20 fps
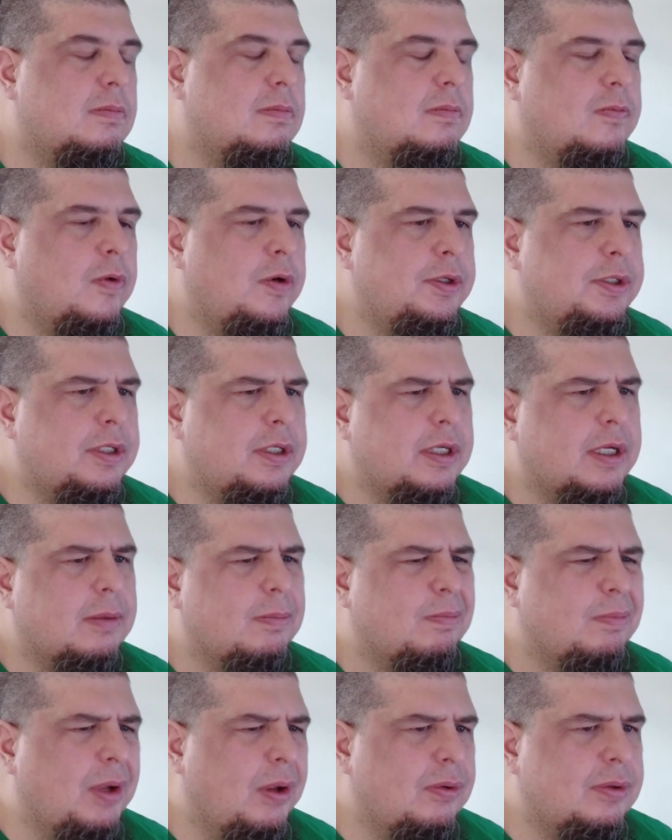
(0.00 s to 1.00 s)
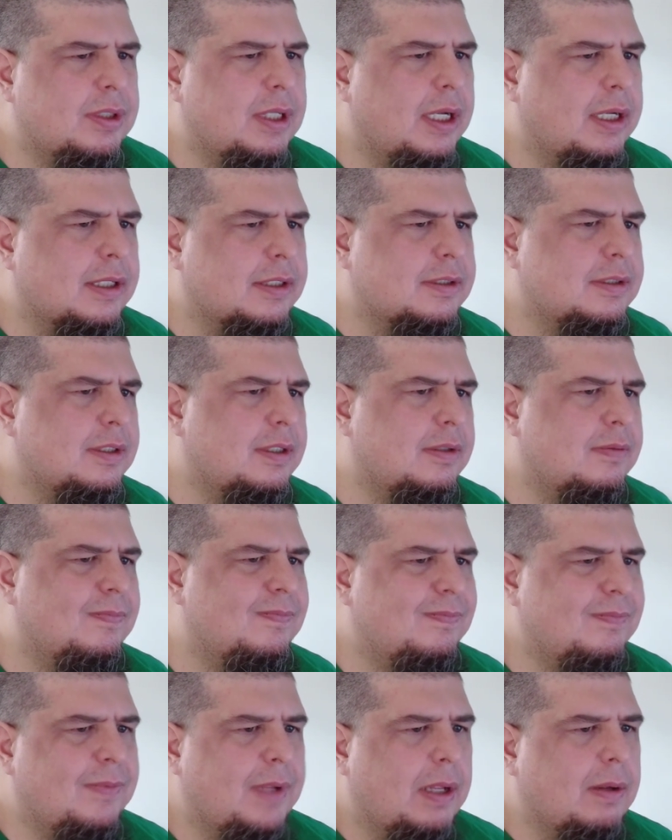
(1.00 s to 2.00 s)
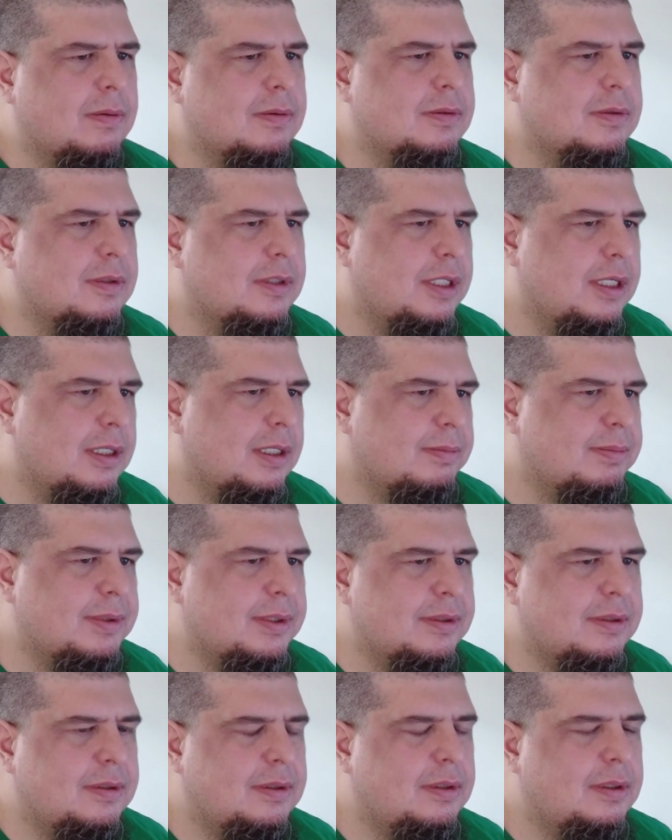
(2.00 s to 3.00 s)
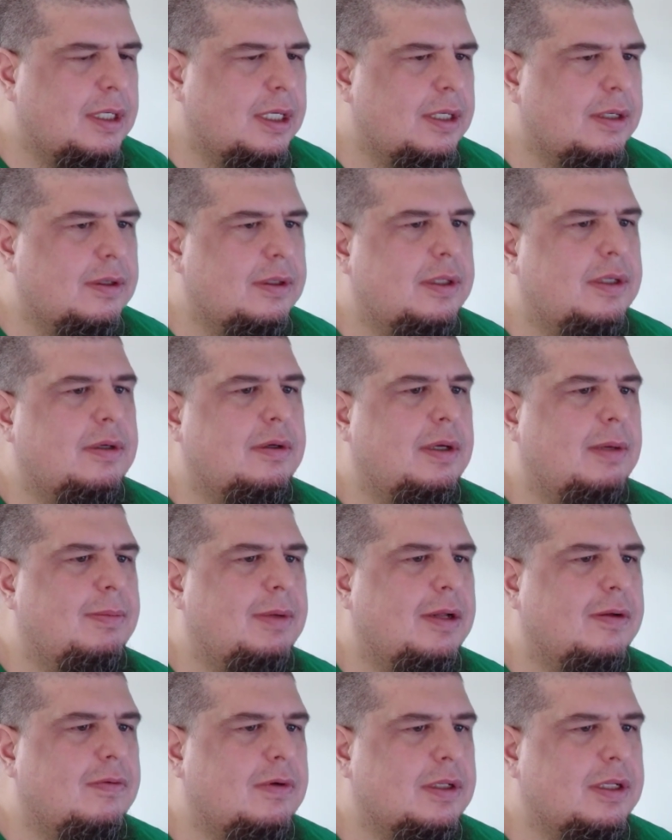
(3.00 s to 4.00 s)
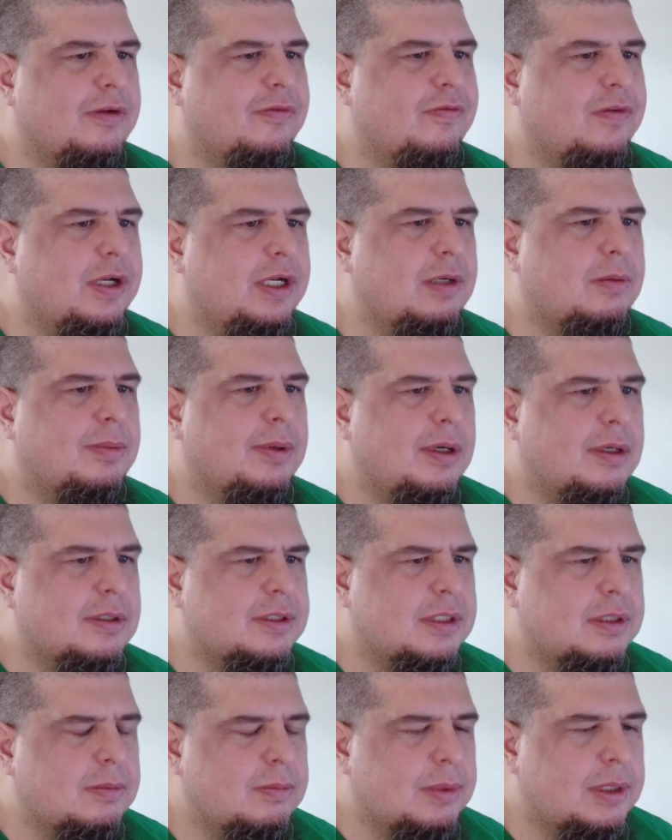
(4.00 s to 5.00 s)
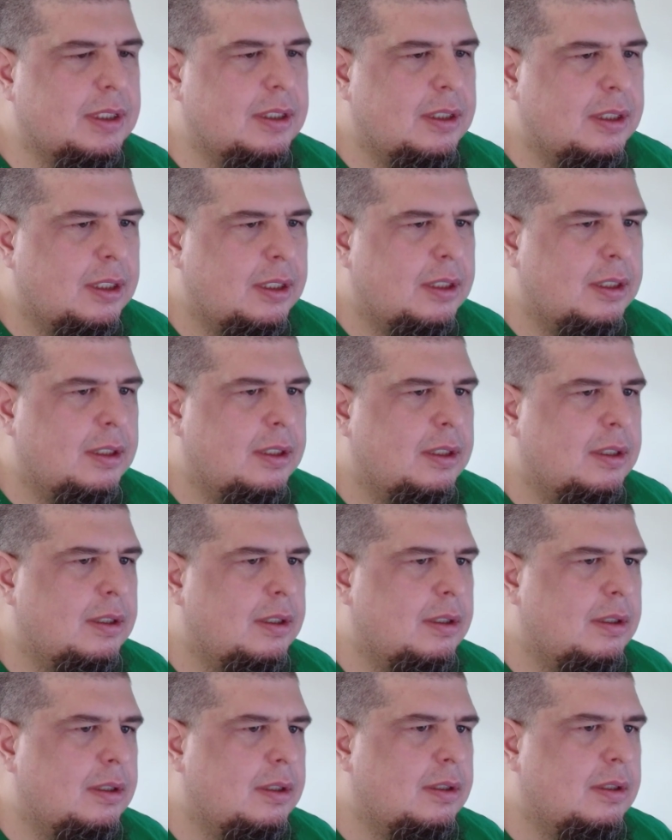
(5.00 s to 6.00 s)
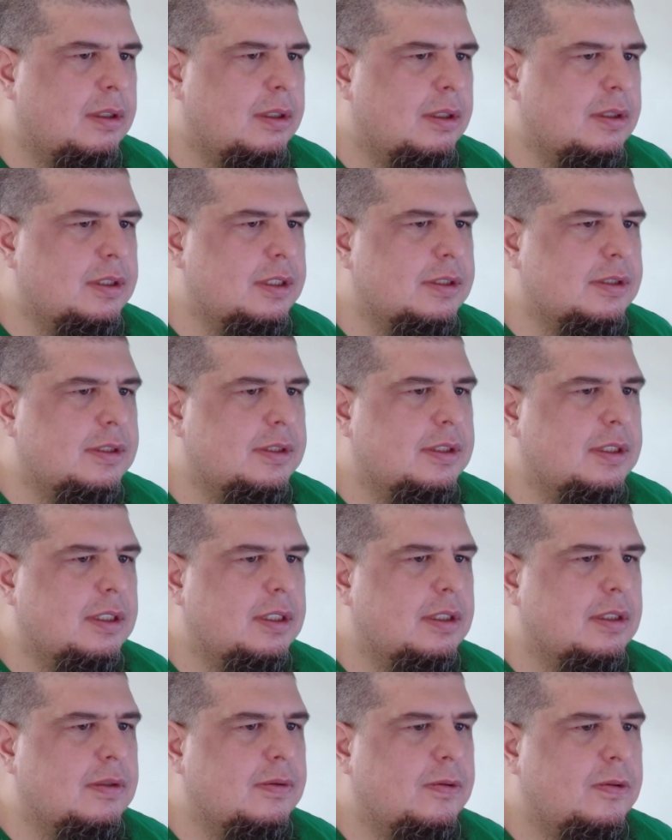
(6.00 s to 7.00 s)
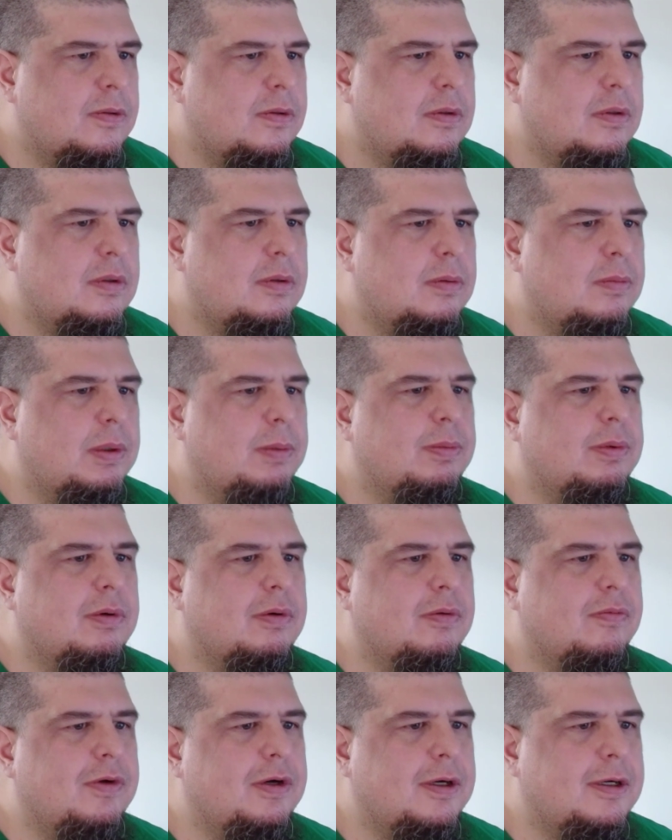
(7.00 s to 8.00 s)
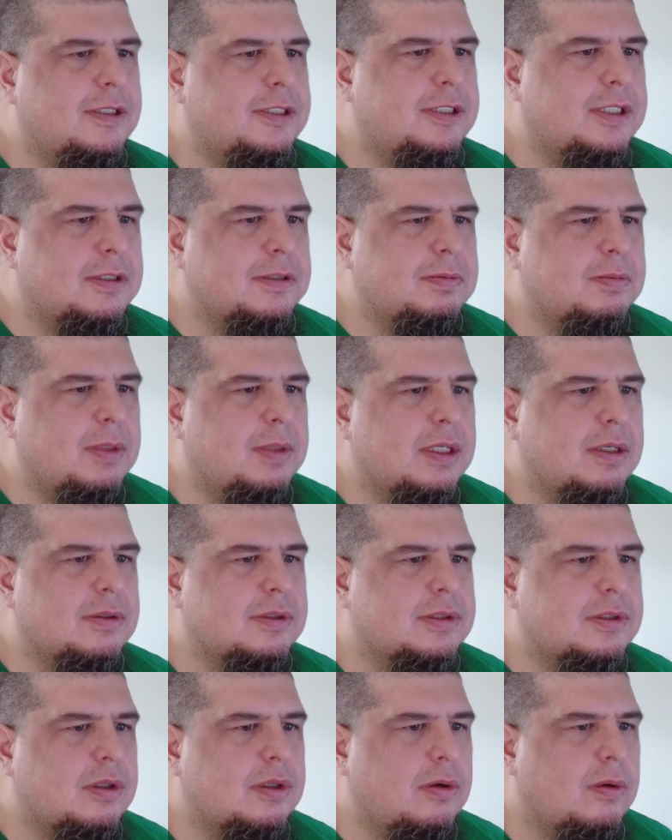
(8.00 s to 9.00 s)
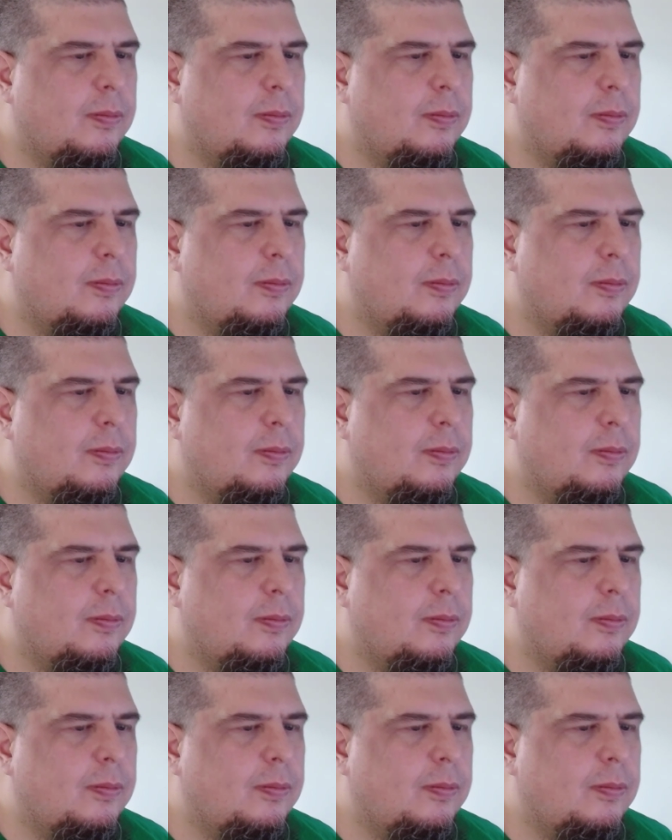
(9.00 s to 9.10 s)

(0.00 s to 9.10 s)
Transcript: heard you get Botox and it helps with that, but I don't know. I'm not really a vain person, but I just people are very judgmental. So,